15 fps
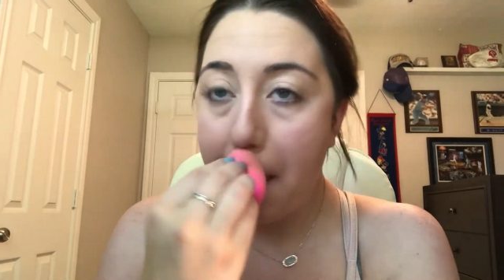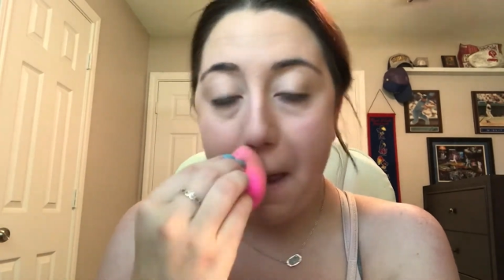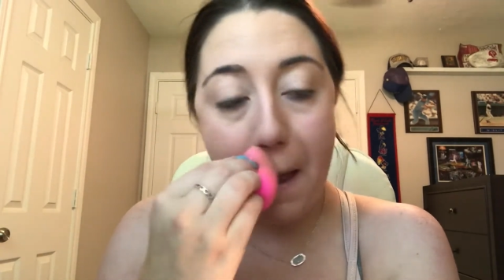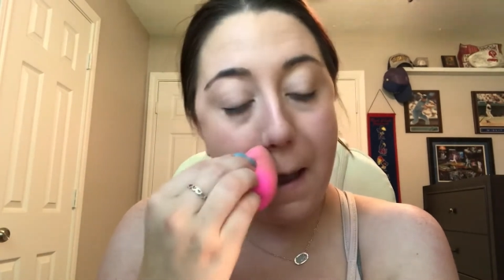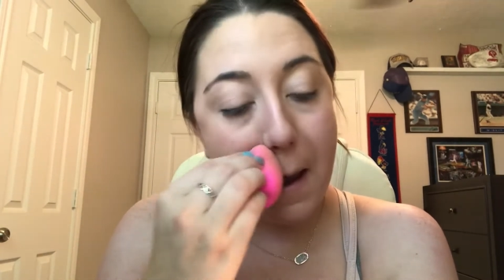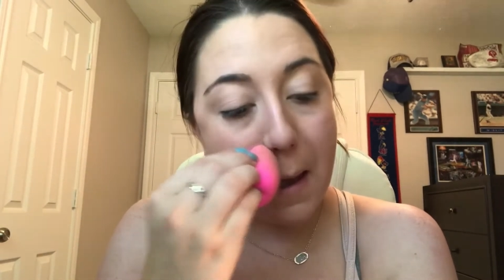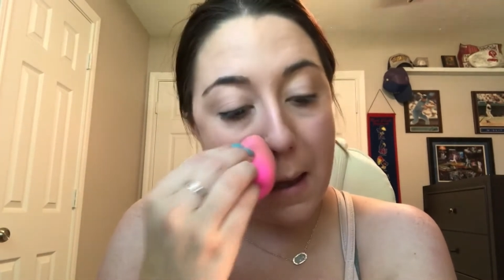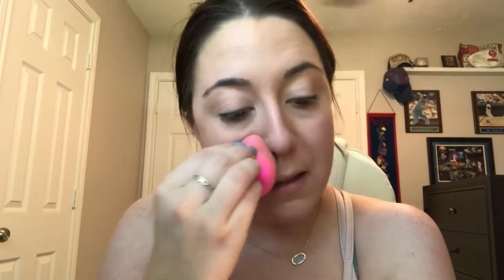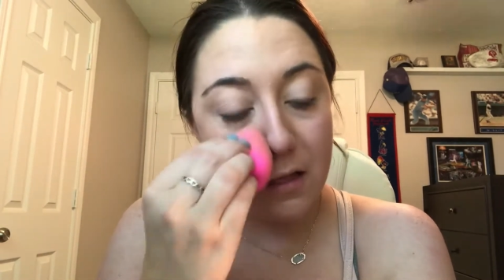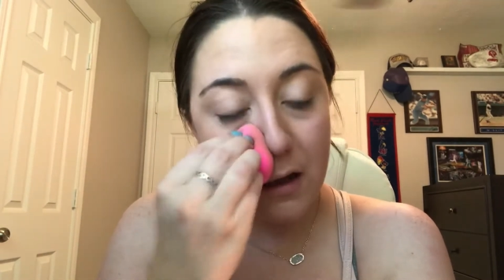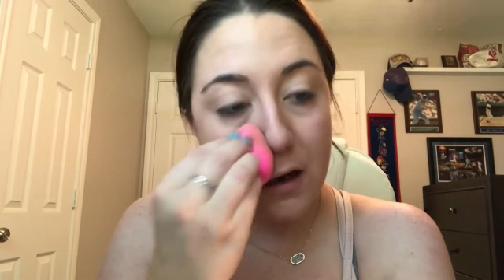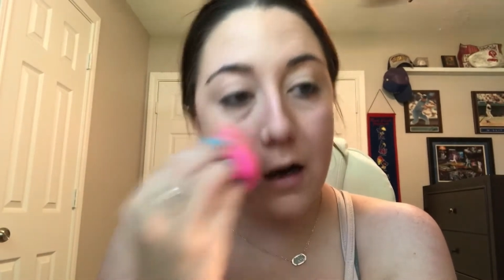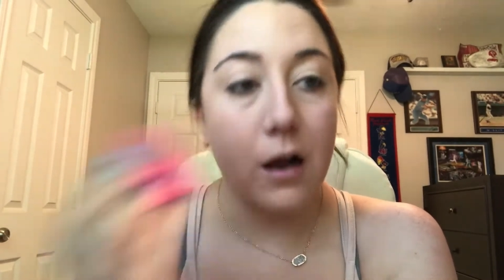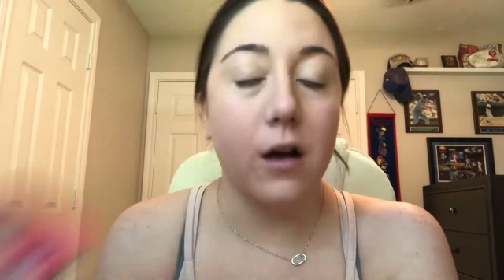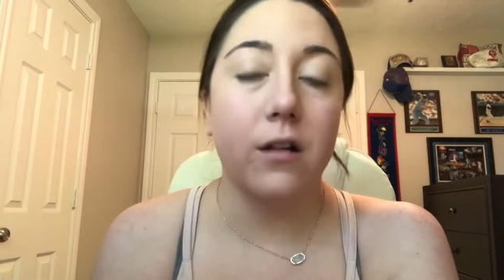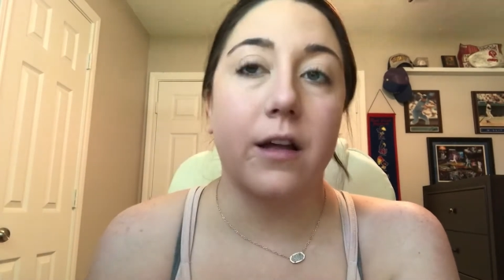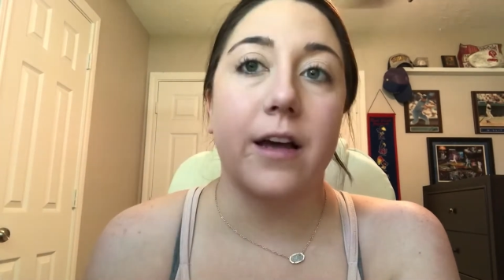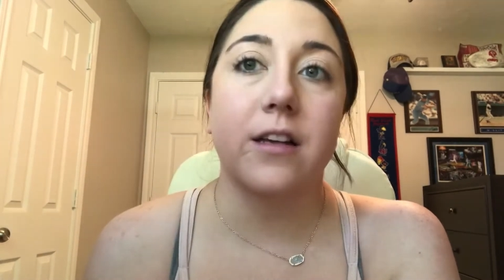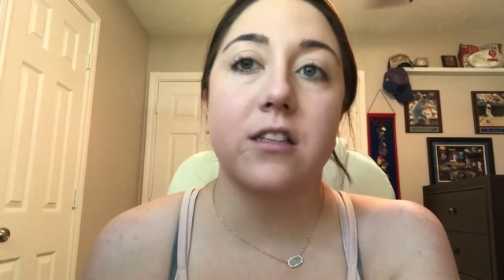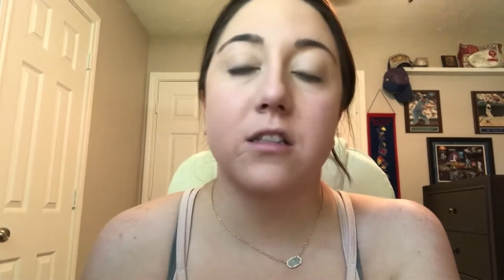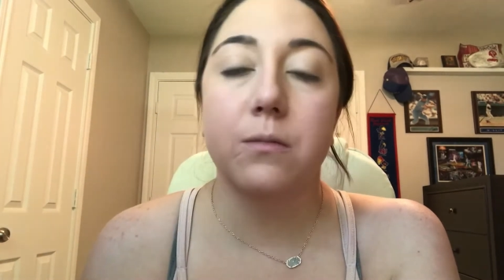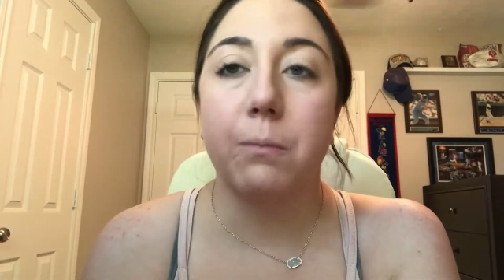And then I'll
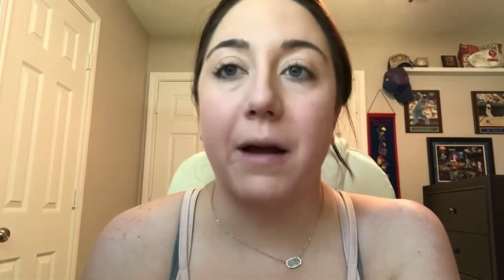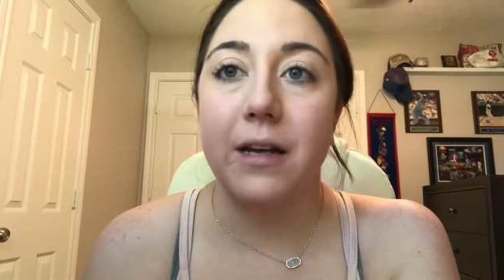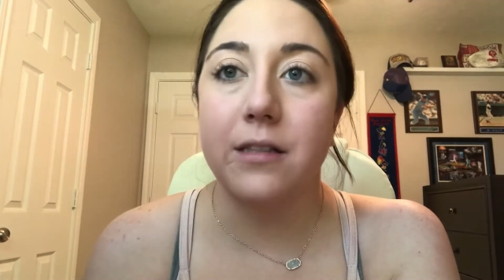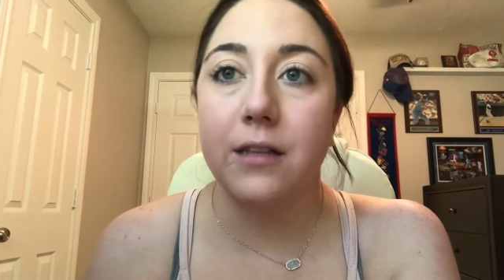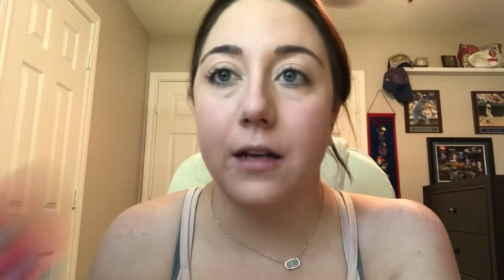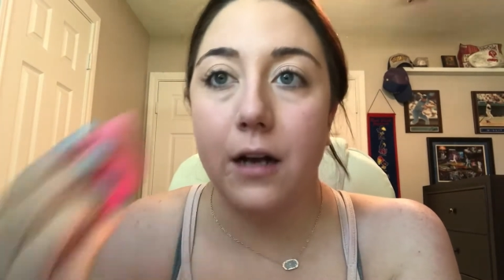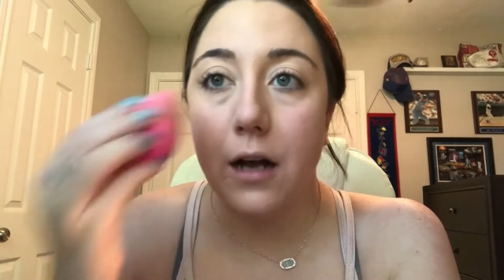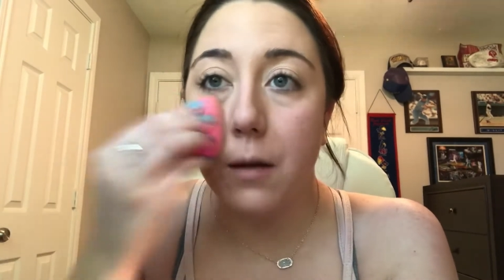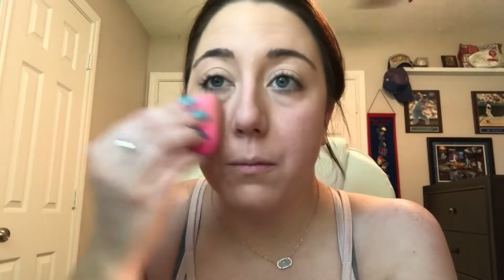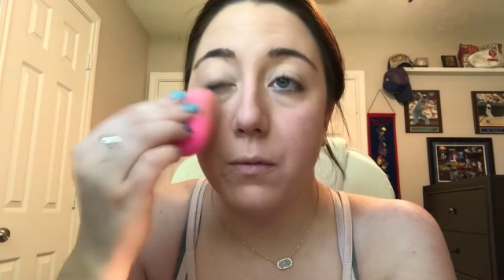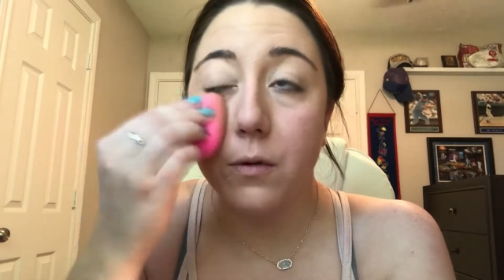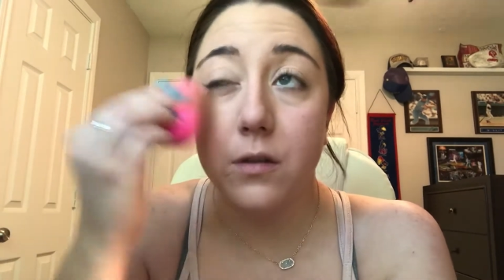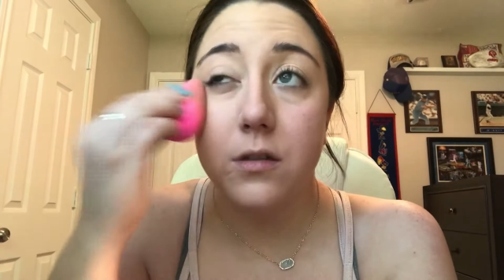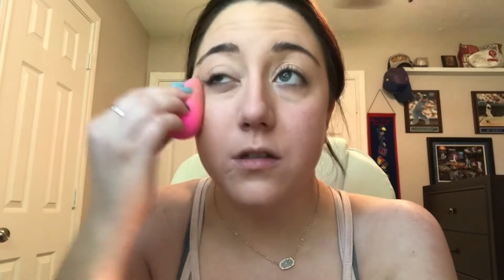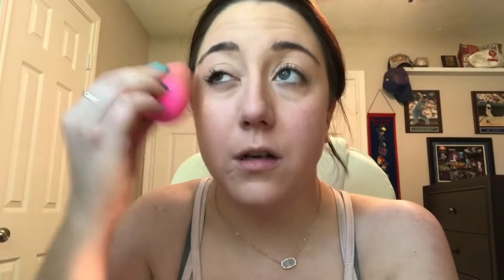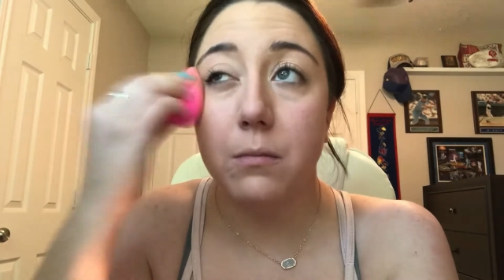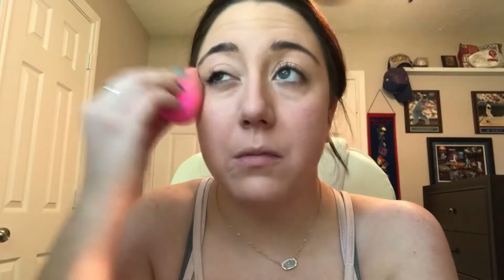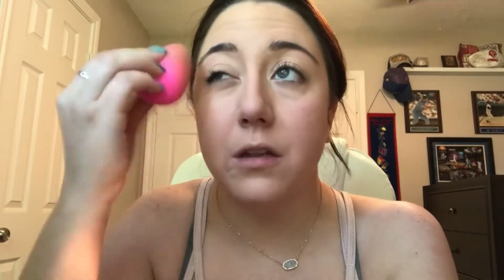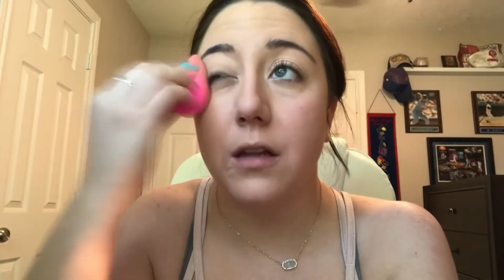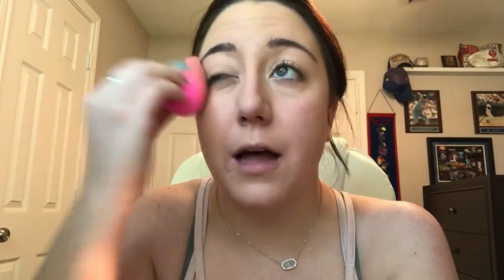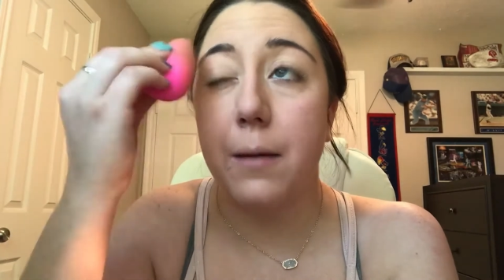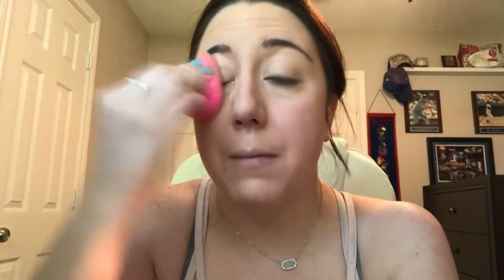like spice it up with
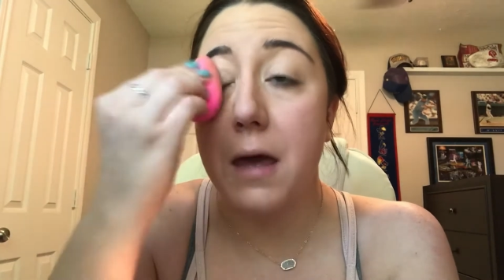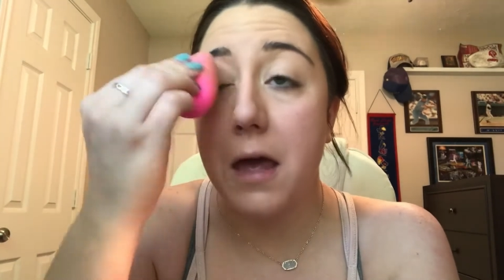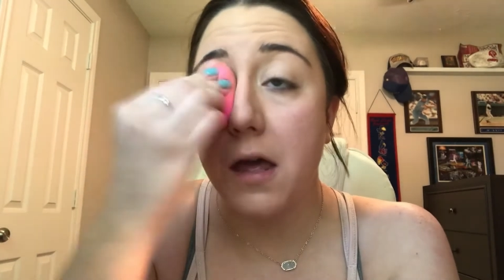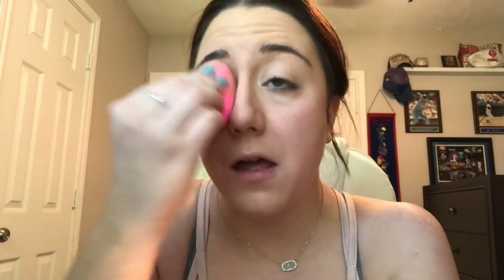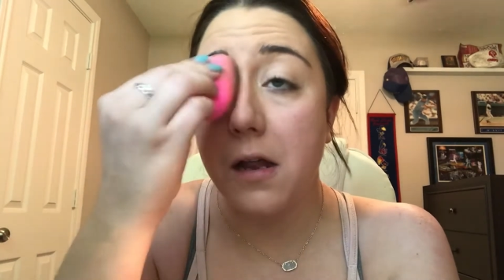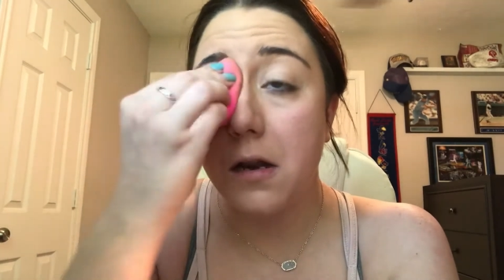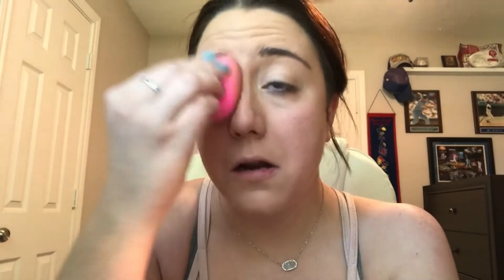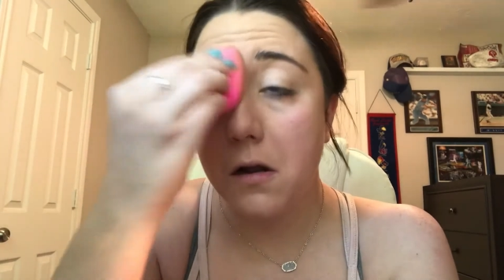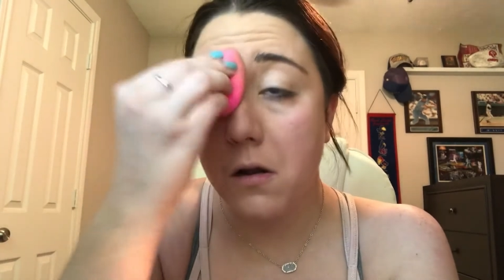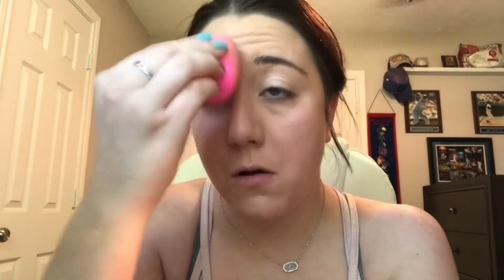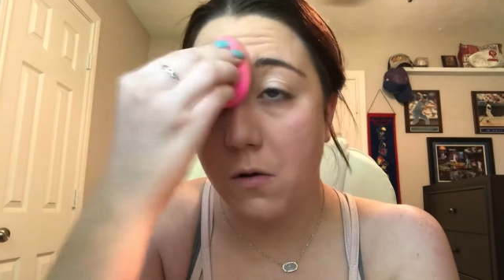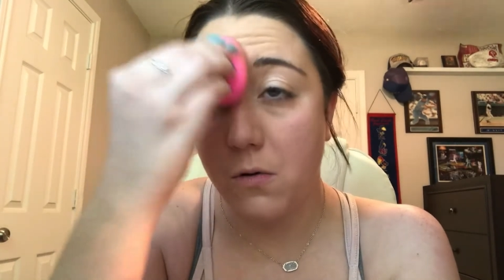some lemon,